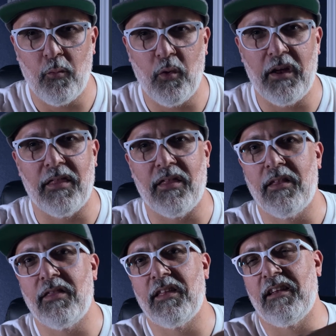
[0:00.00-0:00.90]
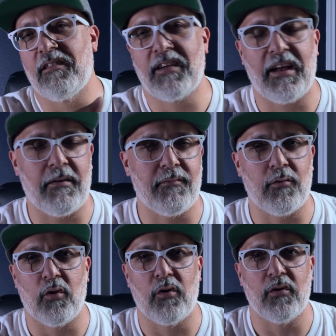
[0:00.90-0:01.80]
with these kind of
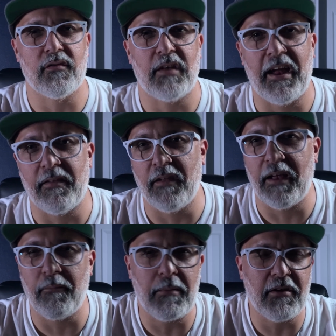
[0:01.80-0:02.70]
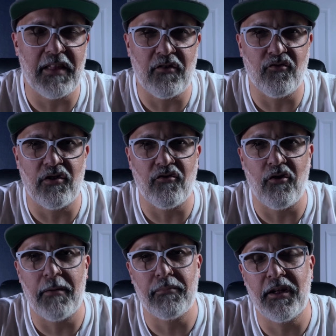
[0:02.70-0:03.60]
florals and maybe that
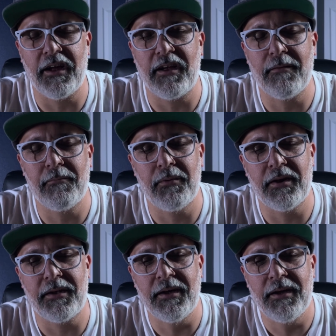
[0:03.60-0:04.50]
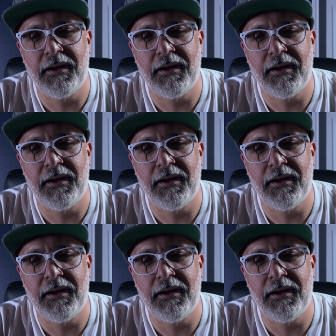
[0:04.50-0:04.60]
ginger at play. But,